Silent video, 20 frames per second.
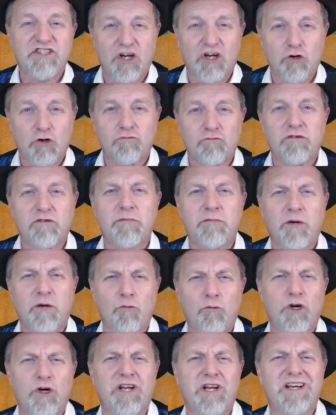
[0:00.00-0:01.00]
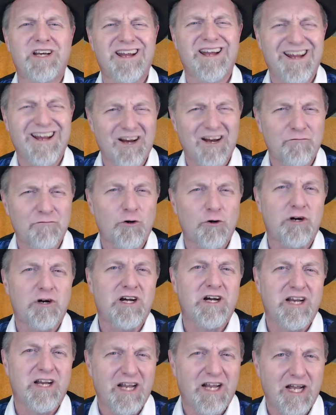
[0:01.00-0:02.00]
don't remember it ever
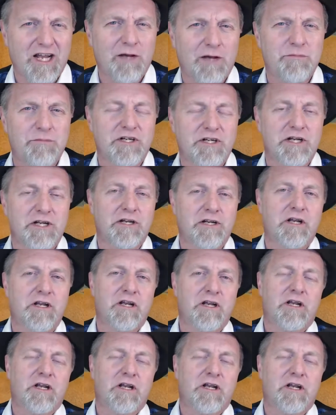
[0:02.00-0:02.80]
happening.